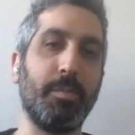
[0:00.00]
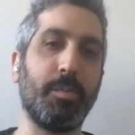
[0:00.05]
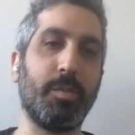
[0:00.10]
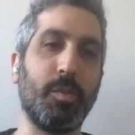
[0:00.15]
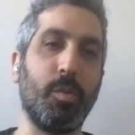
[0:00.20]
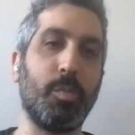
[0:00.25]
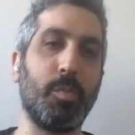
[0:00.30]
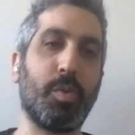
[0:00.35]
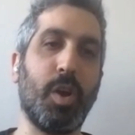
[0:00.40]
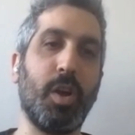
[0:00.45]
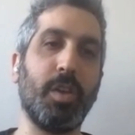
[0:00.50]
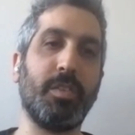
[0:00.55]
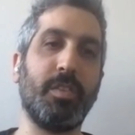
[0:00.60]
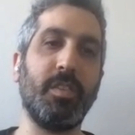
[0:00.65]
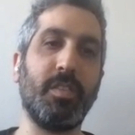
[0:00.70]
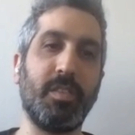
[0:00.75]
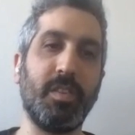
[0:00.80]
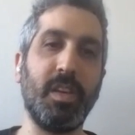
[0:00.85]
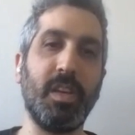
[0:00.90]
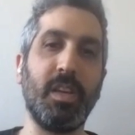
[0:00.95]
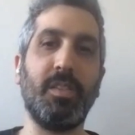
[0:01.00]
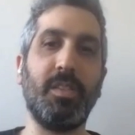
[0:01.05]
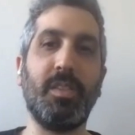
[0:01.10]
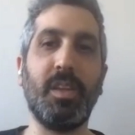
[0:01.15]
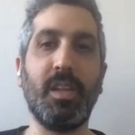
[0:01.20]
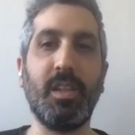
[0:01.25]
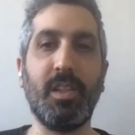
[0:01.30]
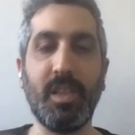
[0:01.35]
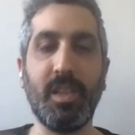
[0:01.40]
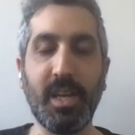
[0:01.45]
So processing
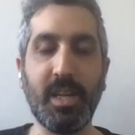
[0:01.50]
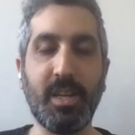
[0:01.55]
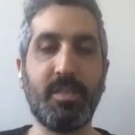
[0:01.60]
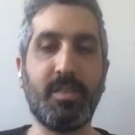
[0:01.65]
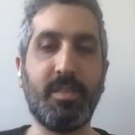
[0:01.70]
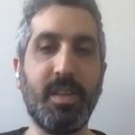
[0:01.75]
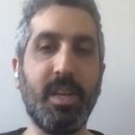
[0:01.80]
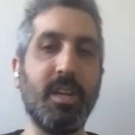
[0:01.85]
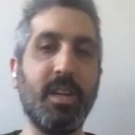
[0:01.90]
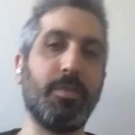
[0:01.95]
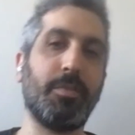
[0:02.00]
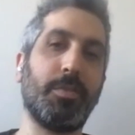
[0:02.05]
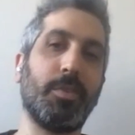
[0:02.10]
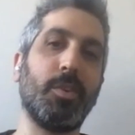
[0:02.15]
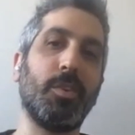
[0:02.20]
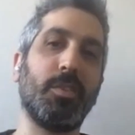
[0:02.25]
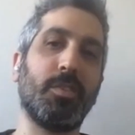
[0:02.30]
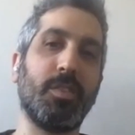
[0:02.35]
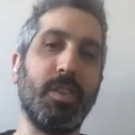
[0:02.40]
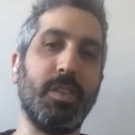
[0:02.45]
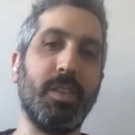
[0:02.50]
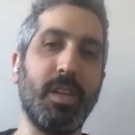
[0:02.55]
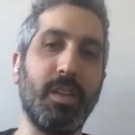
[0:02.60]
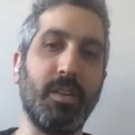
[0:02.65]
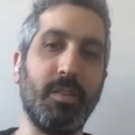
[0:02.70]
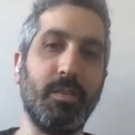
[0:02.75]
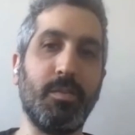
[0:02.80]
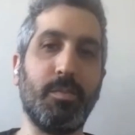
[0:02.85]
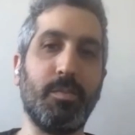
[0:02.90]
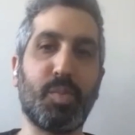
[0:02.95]
the latest data first and
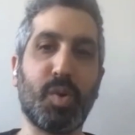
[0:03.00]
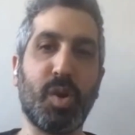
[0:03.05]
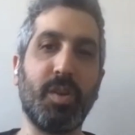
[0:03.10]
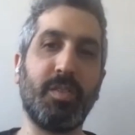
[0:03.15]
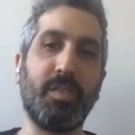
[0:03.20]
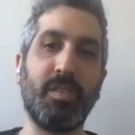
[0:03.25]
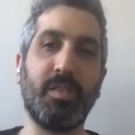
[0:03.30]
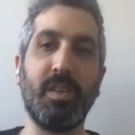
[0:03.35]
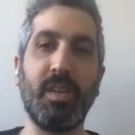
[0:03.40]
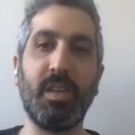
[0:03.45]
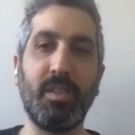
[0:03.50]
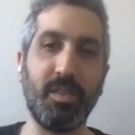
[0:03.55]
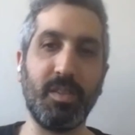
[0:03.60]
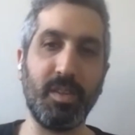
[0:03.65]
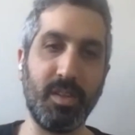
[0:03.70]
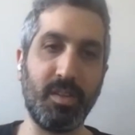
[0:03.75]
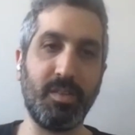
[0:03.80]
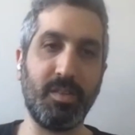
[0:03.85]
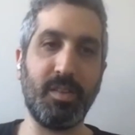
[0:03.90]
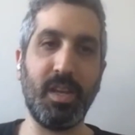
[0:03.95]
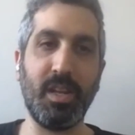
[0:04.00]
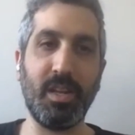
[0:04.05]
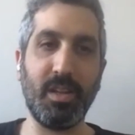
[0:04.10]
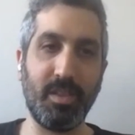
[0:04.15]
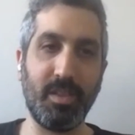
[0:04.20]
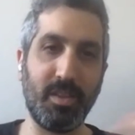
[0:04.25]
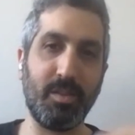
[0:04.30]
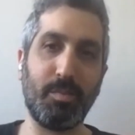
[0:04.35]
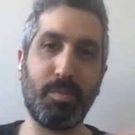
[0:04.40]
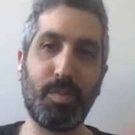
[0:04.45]
then processing the
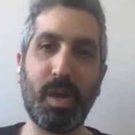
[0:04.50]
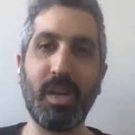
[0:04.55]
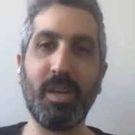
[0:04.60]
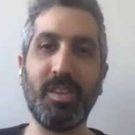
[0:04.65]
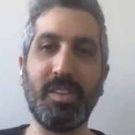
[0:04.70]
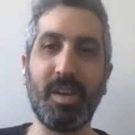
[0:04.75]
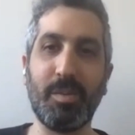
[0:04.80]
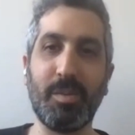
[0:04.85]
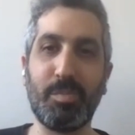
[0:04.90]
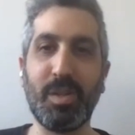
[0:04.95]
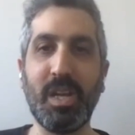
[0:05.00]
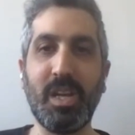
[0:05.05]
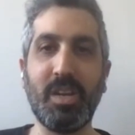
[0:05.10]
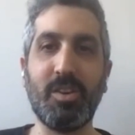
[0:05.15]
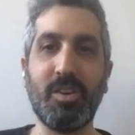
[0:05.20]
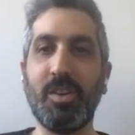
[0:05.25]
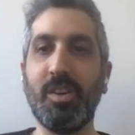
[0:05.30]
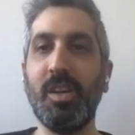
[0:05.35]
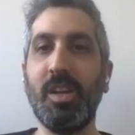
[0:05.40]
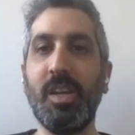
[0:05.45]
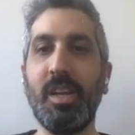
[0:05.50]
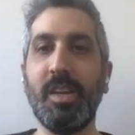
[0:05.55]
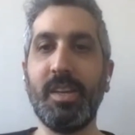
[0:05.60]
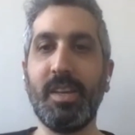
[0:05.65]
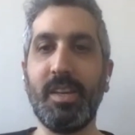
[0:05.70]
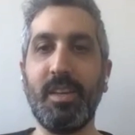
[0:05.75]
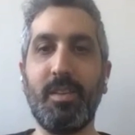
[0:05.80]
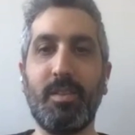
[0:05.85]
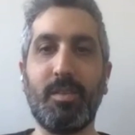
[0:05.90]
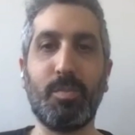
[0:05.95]
data that piled up later
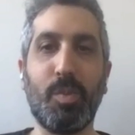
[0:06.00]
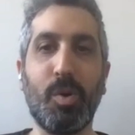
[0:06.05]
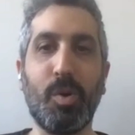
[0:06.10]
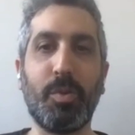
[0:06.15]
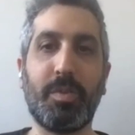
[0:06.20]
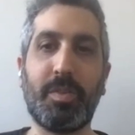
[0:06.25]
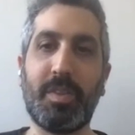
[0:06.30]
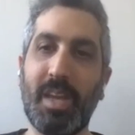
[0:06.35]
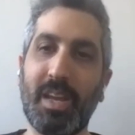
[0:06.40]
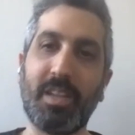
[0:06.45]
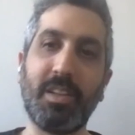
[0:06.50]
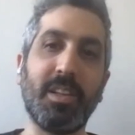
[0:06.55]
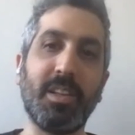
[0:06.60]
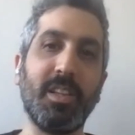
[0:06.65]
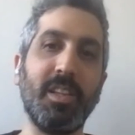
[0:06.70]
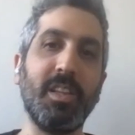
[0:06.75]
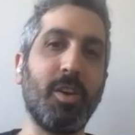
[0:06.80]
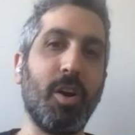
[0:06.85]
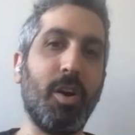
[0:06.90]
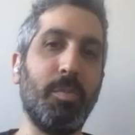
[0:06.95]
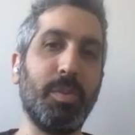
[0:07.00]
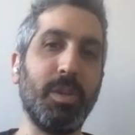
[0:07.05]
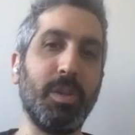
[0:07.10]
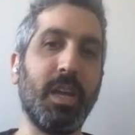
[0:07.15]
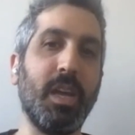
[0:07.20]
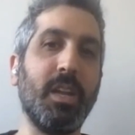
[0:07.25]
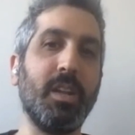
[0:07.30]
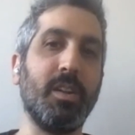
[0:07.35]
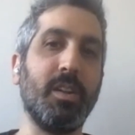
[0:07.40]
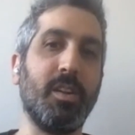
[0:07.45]
is both technically
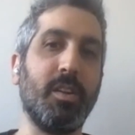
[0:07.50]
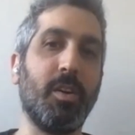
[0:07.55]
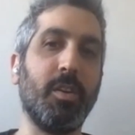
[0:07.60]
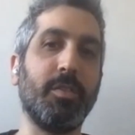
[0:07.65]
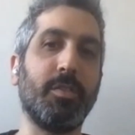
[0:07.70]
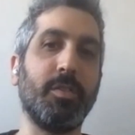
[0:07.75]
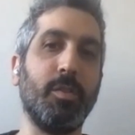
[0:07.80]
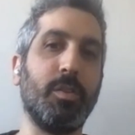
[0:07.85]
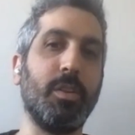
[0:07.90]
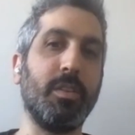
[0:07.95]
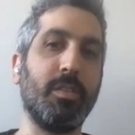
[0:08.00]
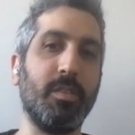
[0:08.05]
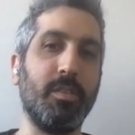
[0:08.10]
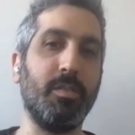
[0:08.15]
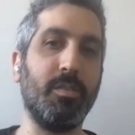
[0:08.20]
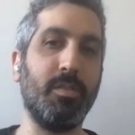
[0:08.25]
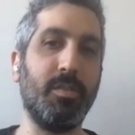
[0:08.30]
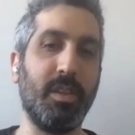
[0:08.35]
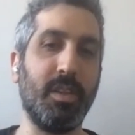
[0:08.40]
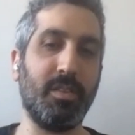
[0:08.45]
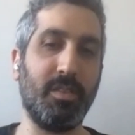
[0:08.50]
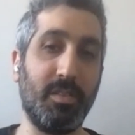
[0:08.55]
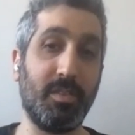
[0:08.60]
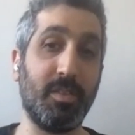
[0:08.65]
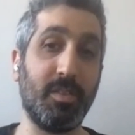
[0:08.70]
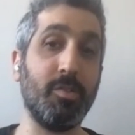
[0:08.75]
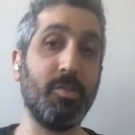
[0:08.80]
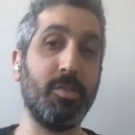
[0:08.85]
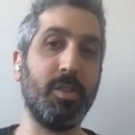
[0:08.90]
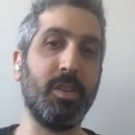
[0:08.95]
complicated and also doesn't
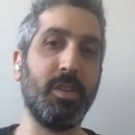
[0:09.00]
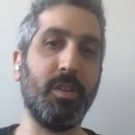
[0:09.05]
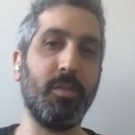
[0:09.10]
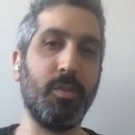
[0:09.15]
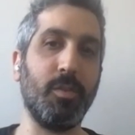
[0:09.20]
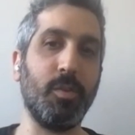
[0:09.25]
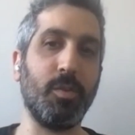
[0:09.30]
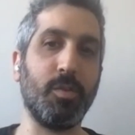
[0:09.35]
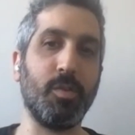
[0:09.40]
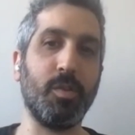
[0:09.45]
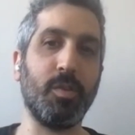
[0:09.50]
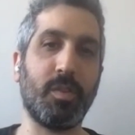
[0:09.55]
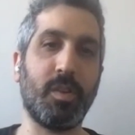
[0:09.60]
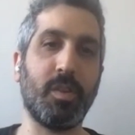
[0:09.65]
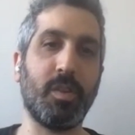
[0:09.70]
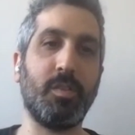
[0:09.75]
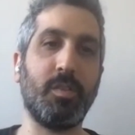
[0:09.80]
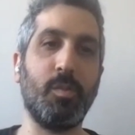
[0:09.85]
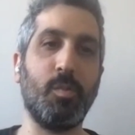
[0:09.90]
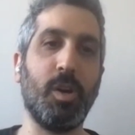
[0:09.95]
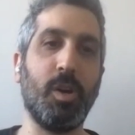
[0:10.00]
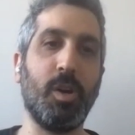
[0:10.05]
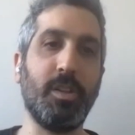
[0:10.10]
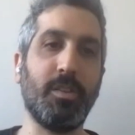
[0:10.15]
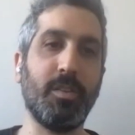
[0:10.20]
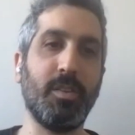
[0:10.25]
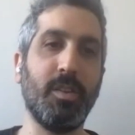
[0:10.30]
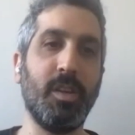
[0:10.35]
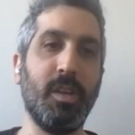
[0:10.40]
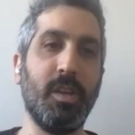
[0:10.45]
necessarily give you the results you
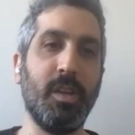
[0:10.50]
want.